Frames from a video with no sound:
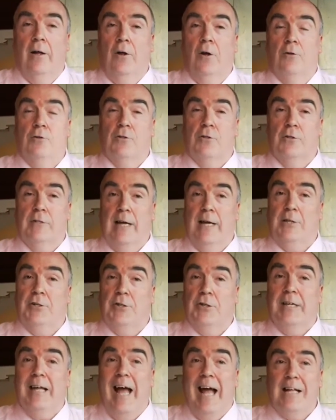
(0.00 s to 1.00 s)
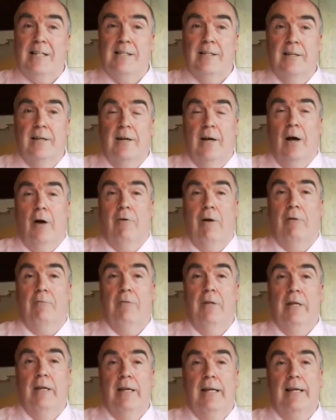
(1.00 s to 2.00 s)
consultation yet
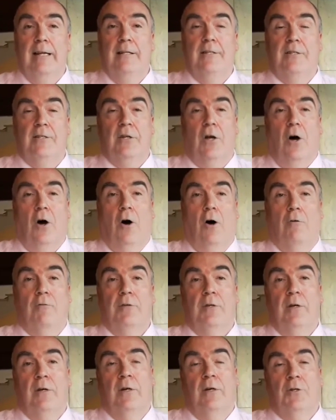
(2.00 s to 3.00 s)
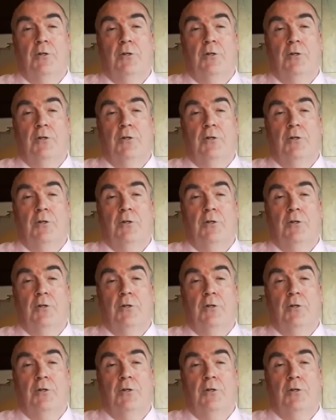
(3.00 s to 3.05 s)
around the needs of